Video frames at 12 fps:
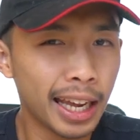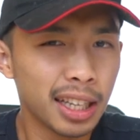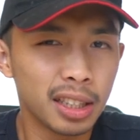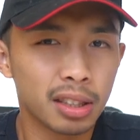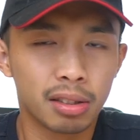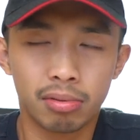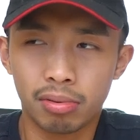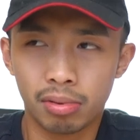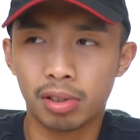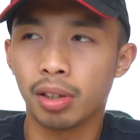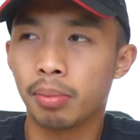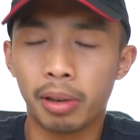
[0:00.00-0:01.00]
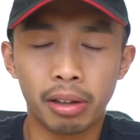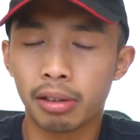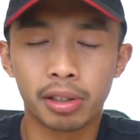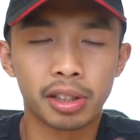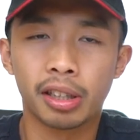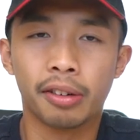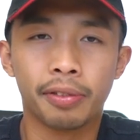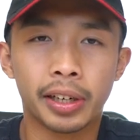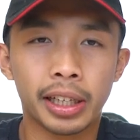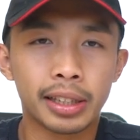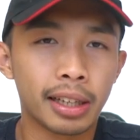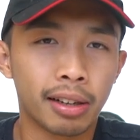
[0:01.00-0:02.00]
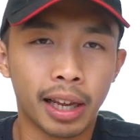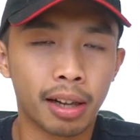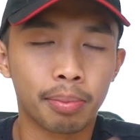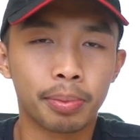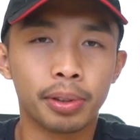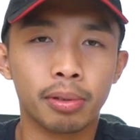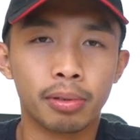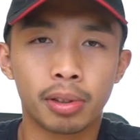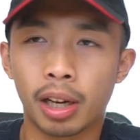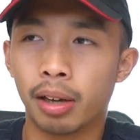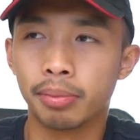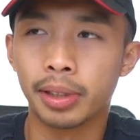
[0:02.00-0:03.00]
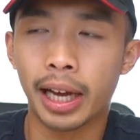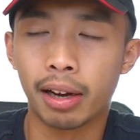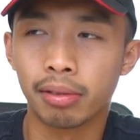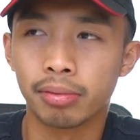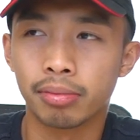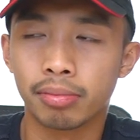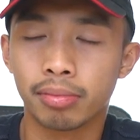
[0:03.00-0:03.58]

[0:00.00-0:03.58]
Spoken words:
and some other stuff in it that'll help you calm down.